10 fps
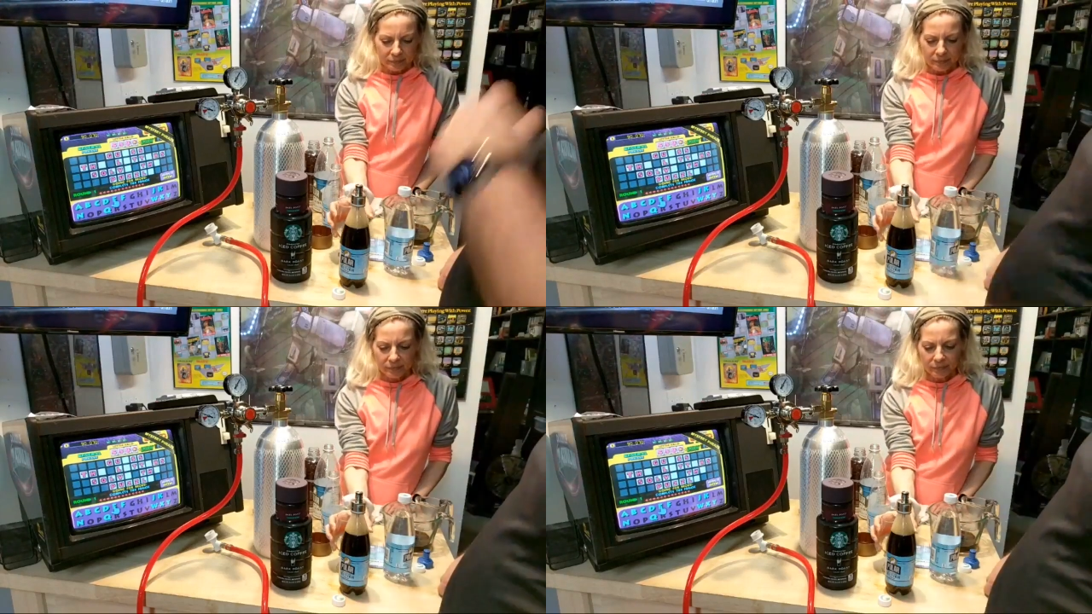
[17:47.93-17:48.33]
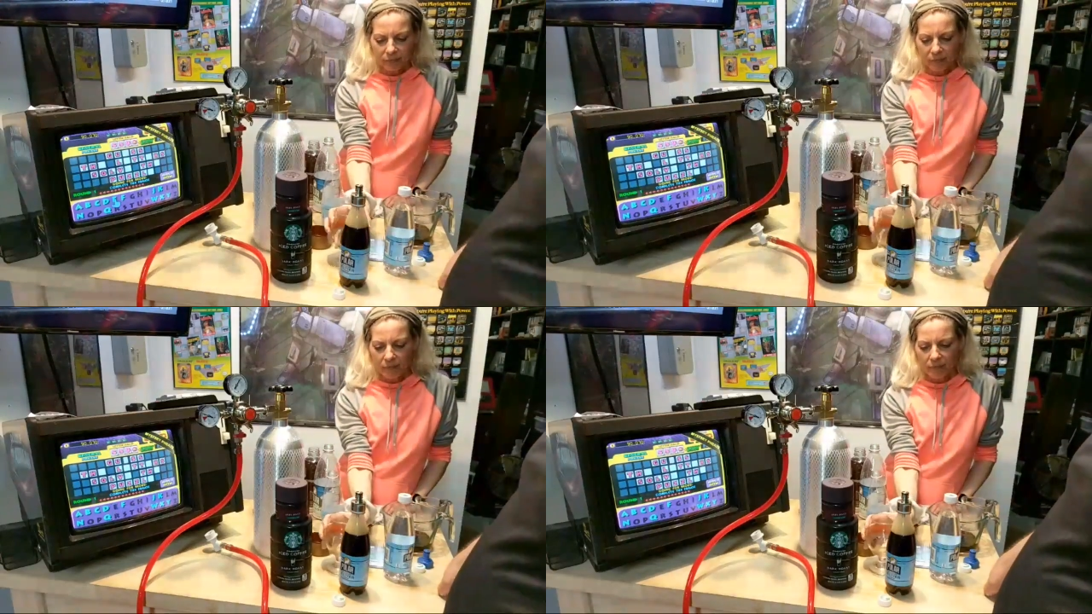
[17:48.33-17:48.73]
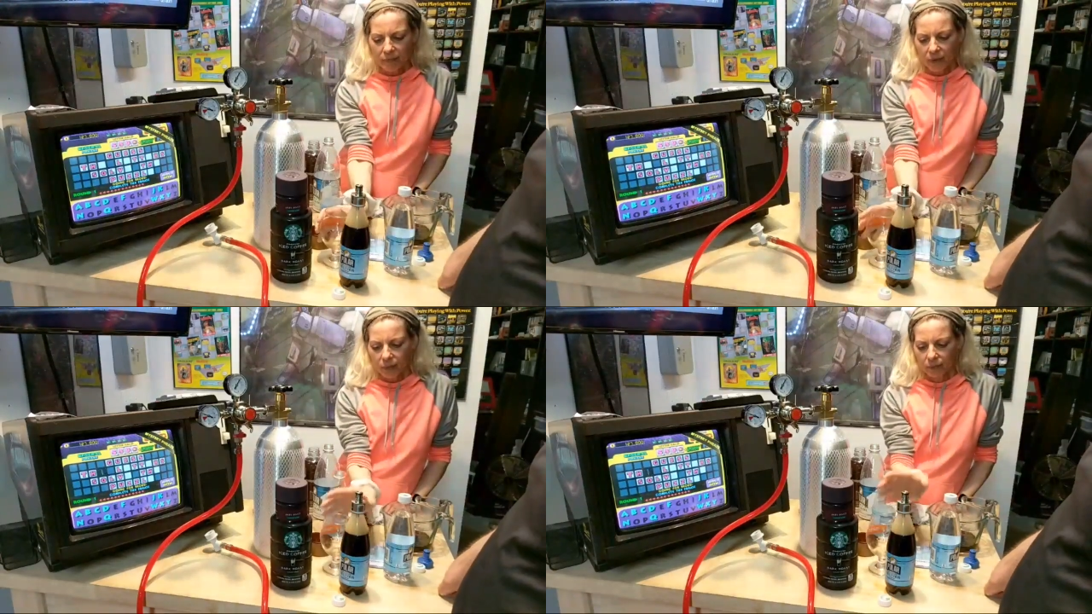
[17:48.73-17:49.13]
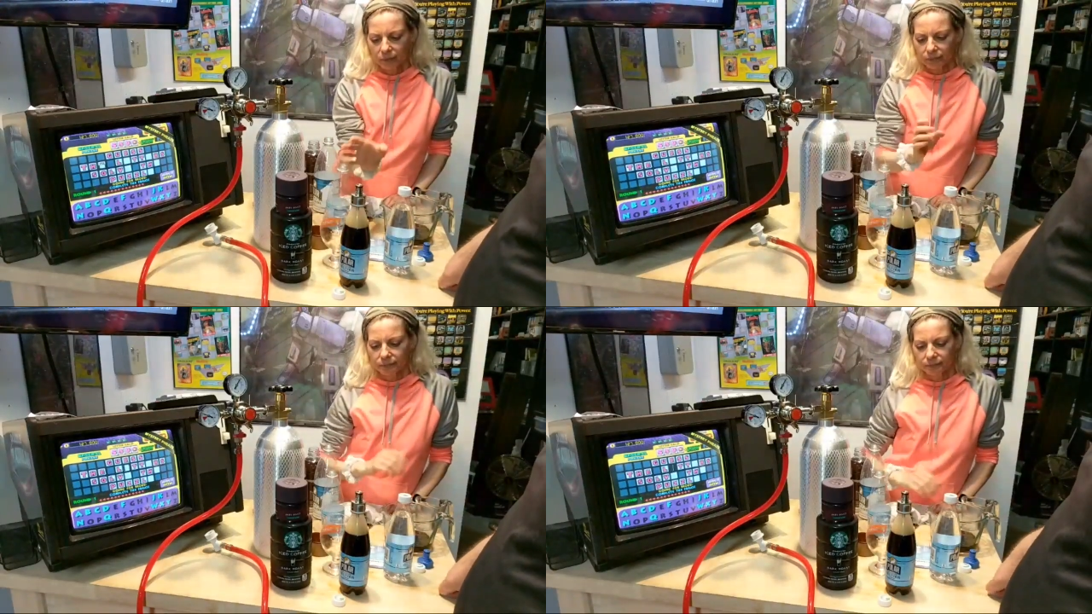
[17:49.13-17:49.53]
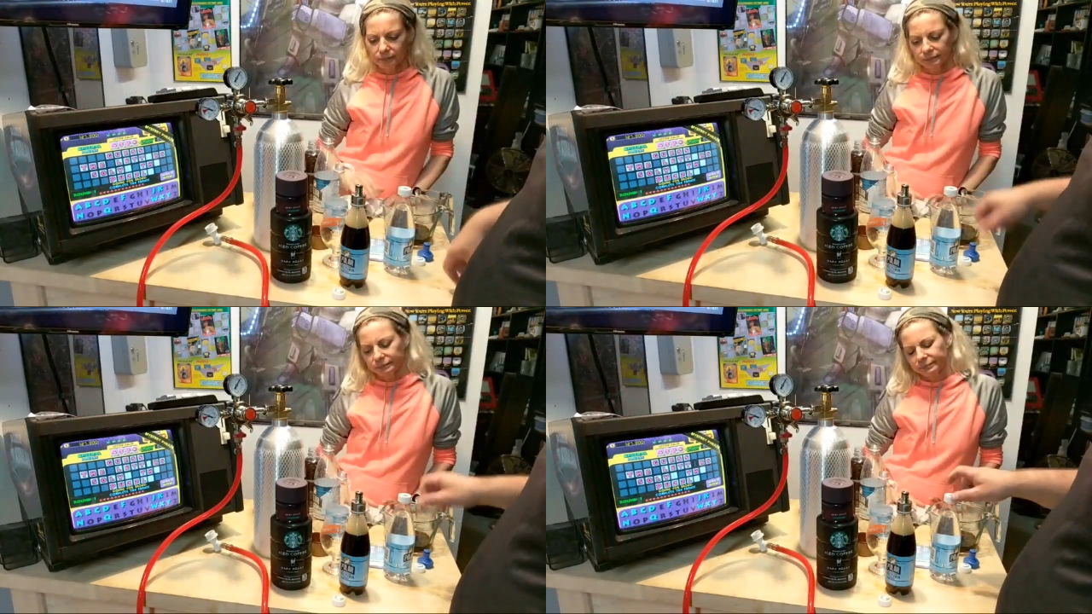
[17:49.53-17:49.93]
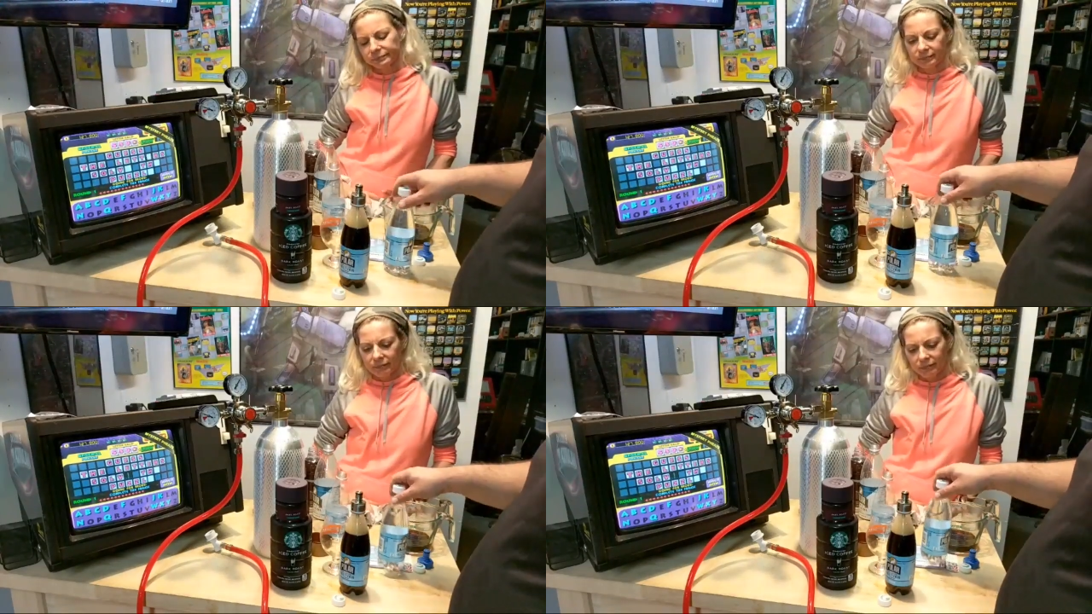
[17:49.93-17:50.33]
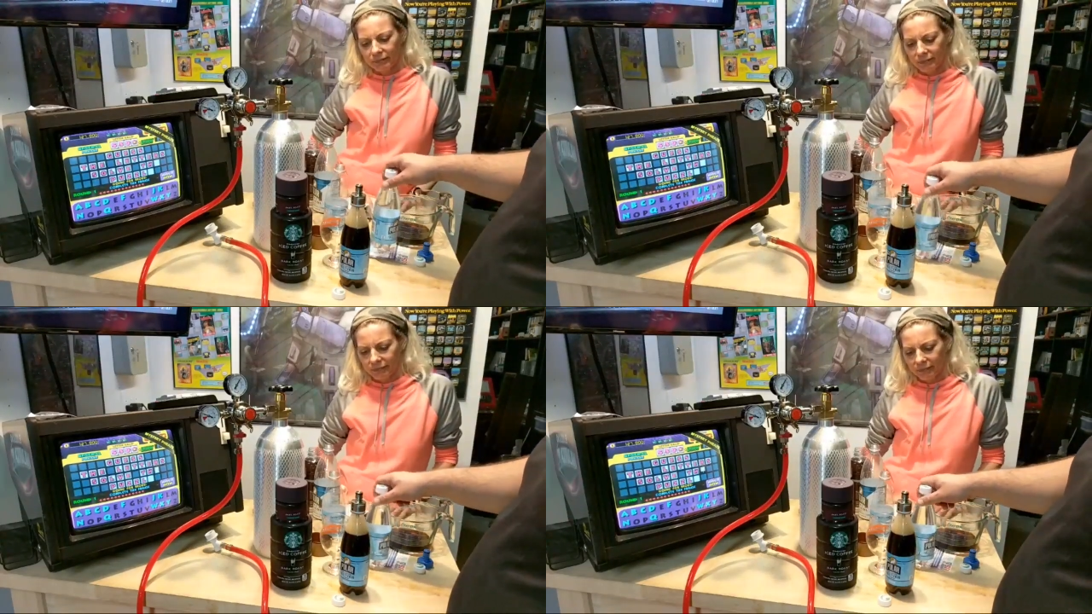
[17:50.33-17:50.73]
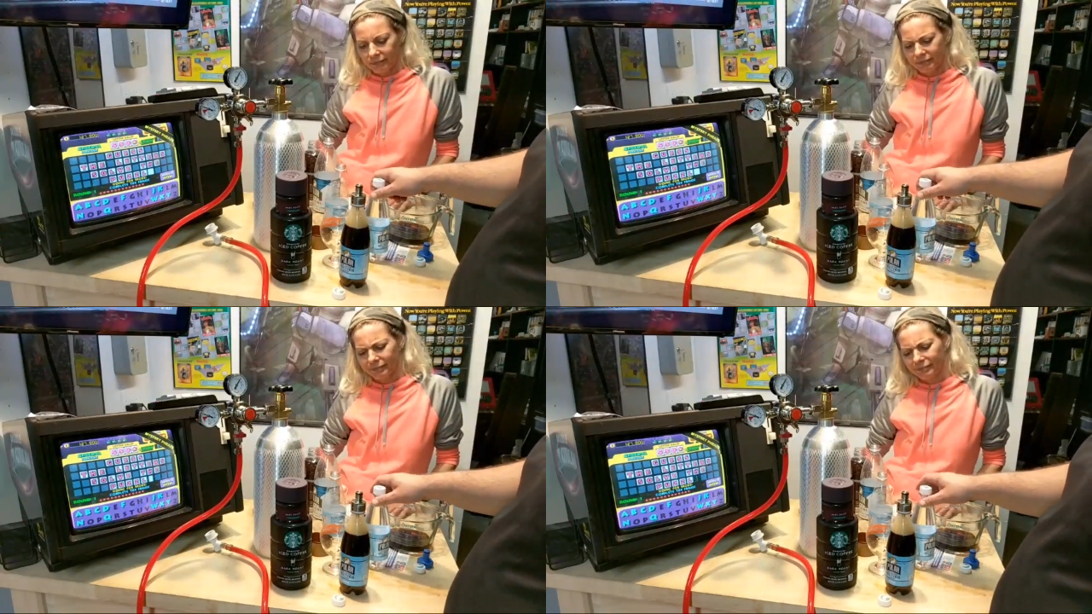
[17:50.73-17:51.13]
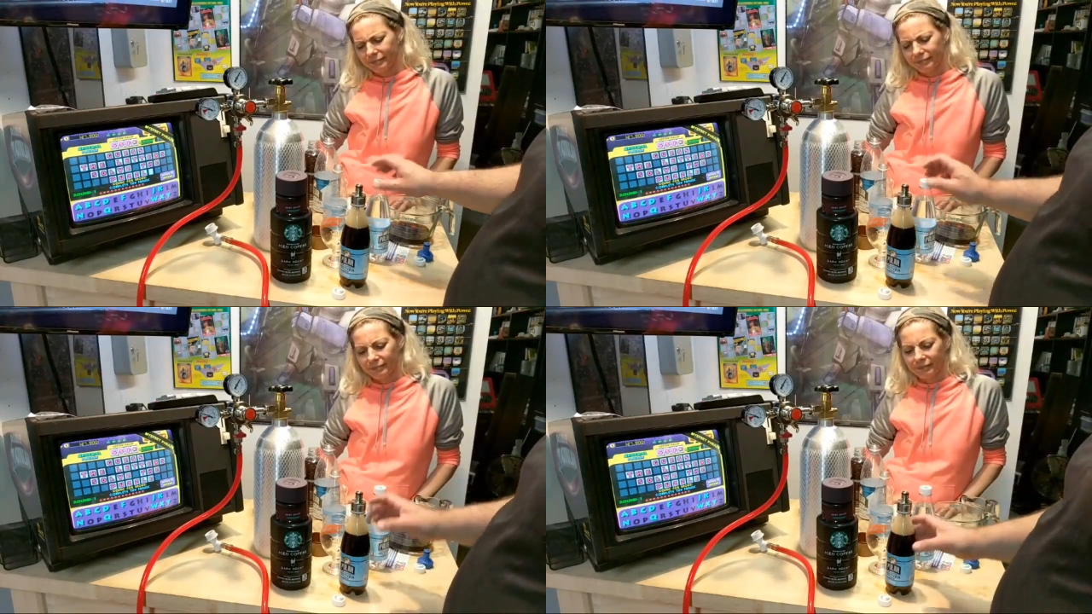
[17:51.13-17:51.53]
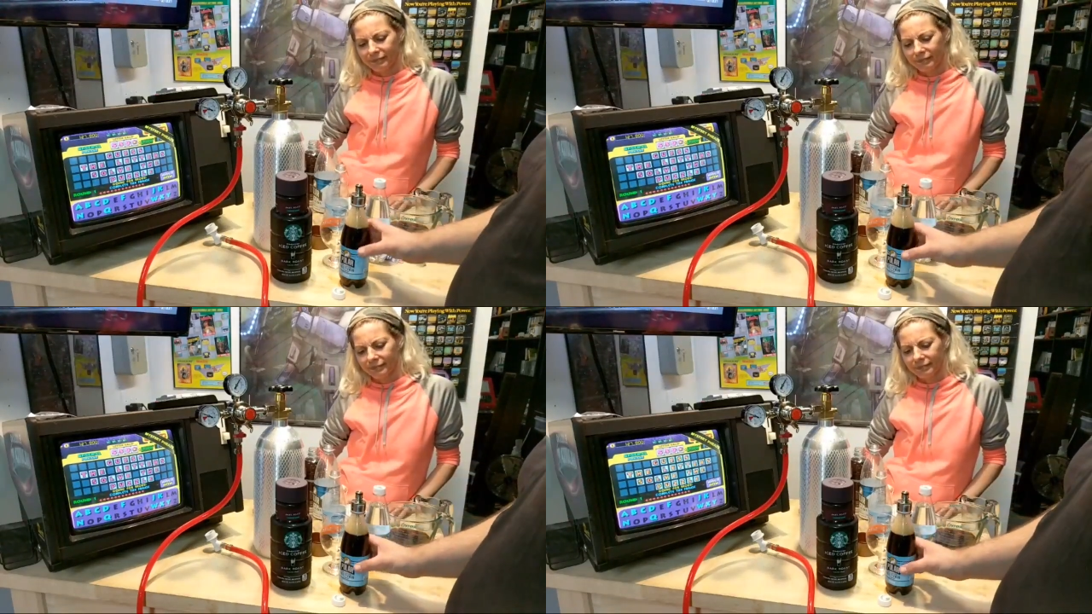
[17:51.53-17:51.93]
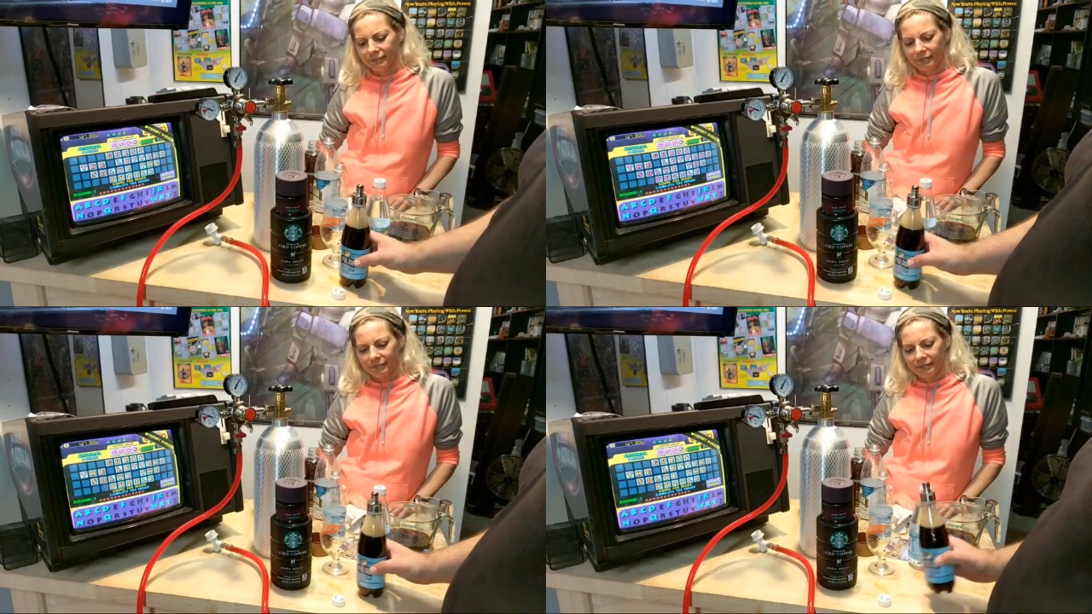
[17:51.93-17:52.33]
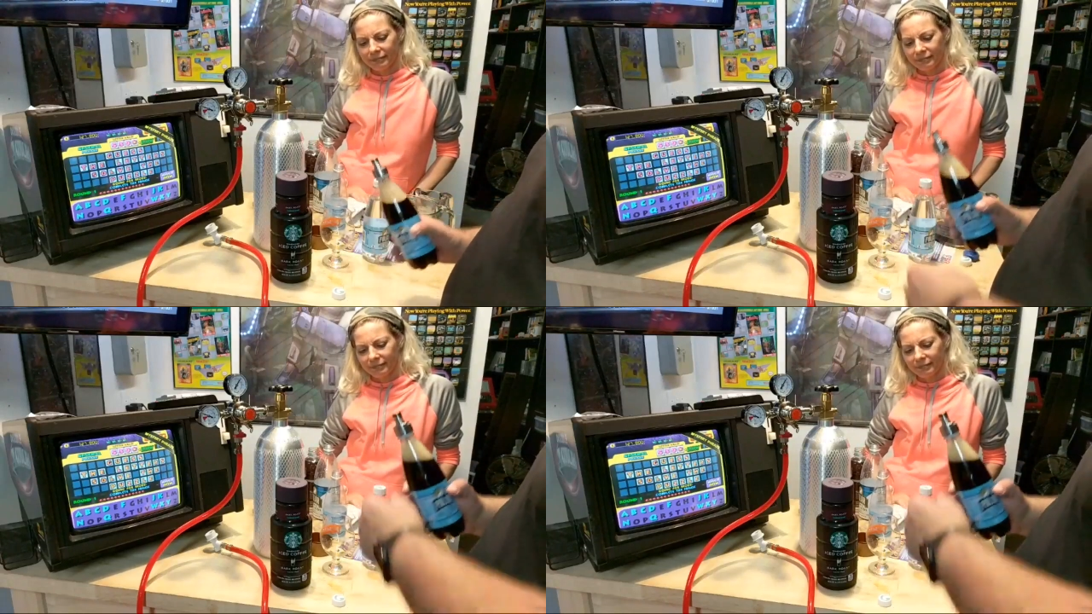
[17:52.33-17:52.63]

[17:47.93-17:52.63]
(silence)